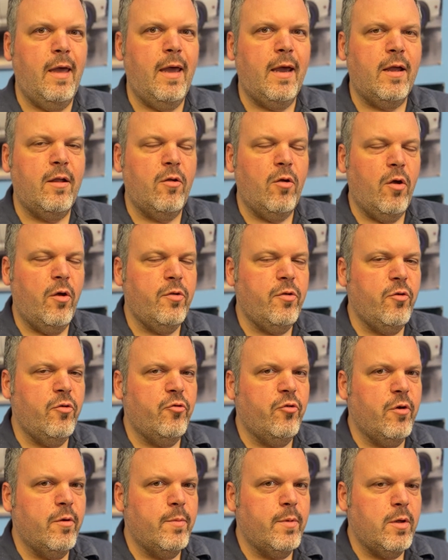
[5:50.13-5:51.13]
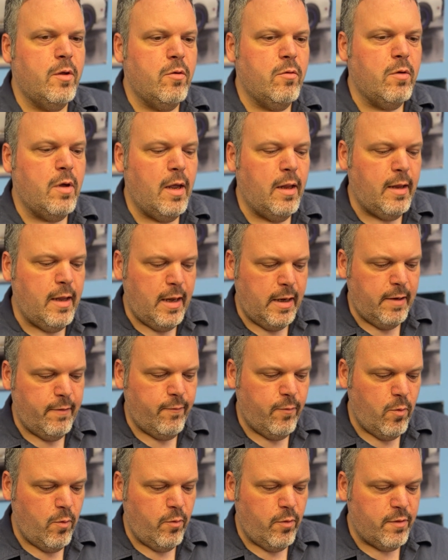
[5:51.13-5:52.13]
I can also attribute a lot
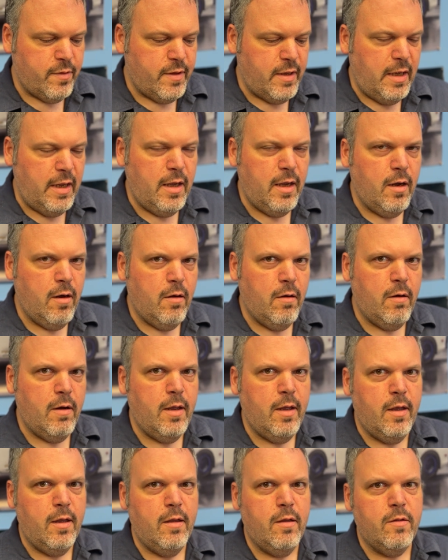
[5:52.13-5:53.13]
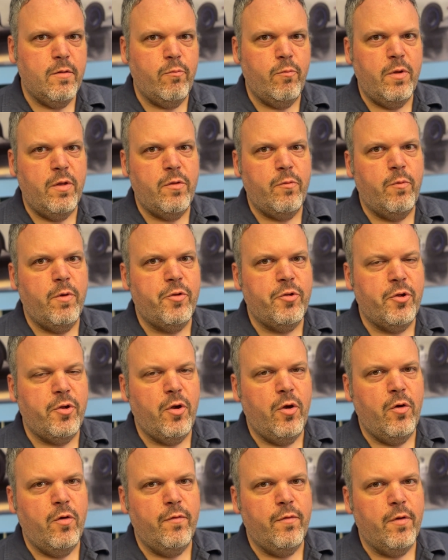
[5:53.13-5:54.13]
of what we're seeing here is we
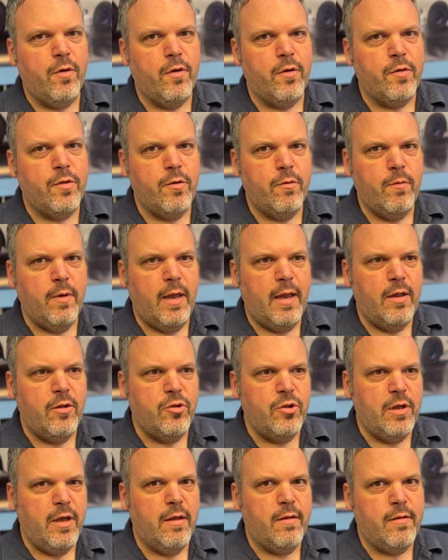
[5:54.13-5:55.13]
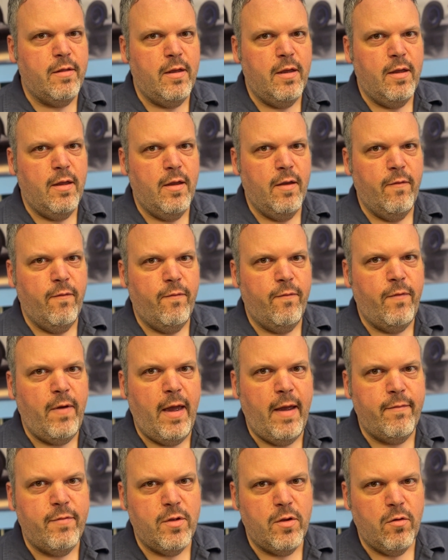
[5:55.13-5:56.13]
switched over to a GSC
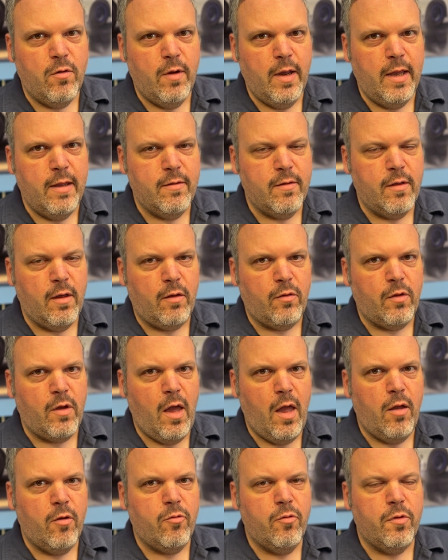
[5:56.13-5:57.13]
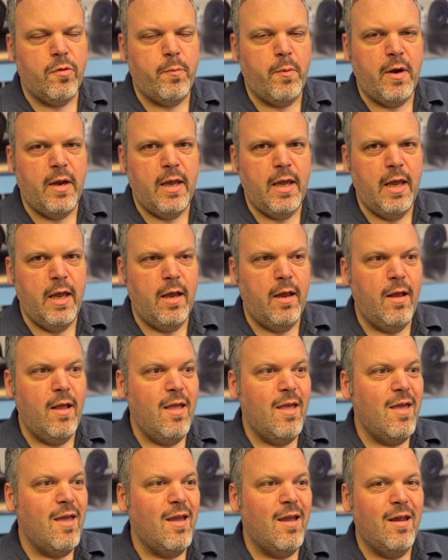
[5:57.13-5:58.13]
5086 conical spring kit.
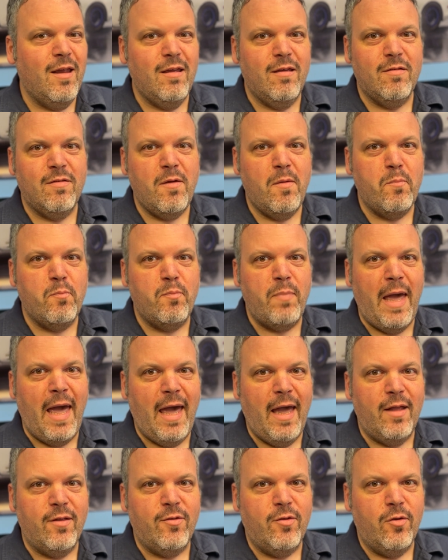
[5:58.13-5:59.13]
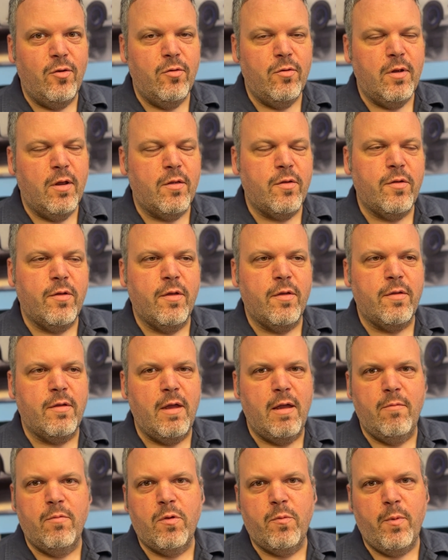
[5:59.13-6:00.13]
It is a bad dude. It's the
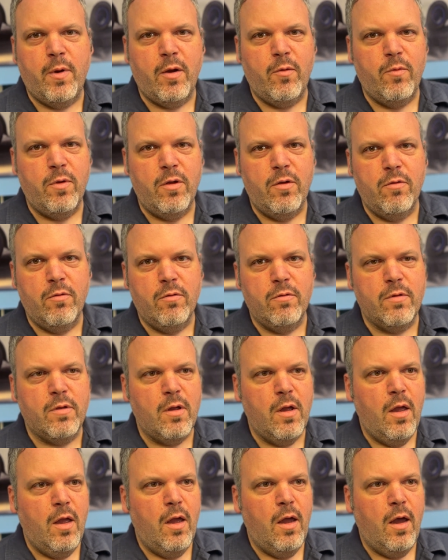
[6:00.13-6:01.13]
same spring we use.